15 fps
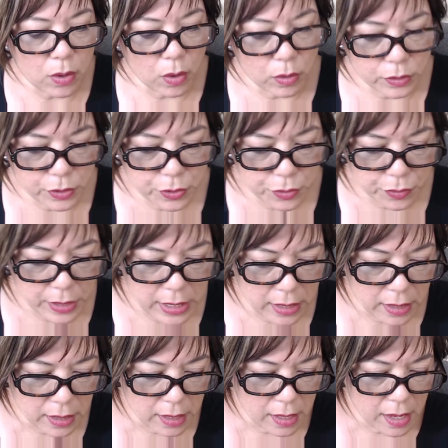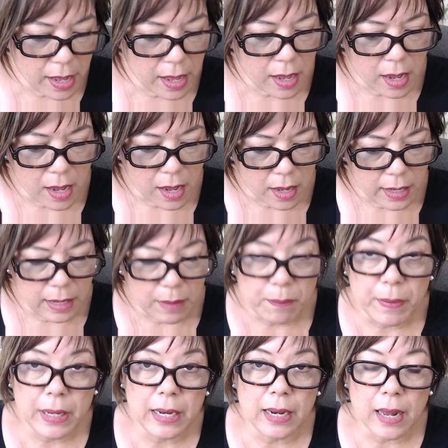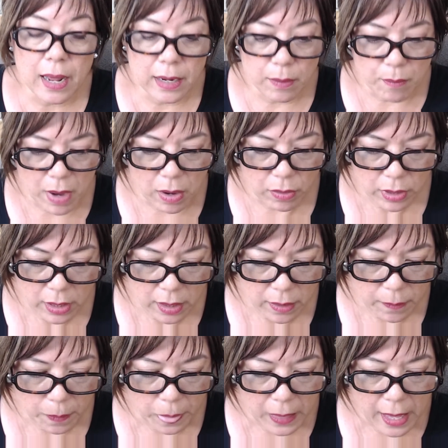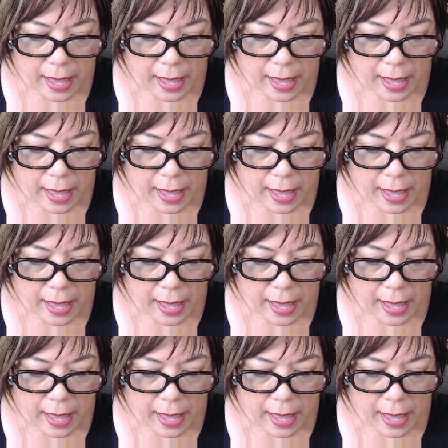Street in Mililani Mauka,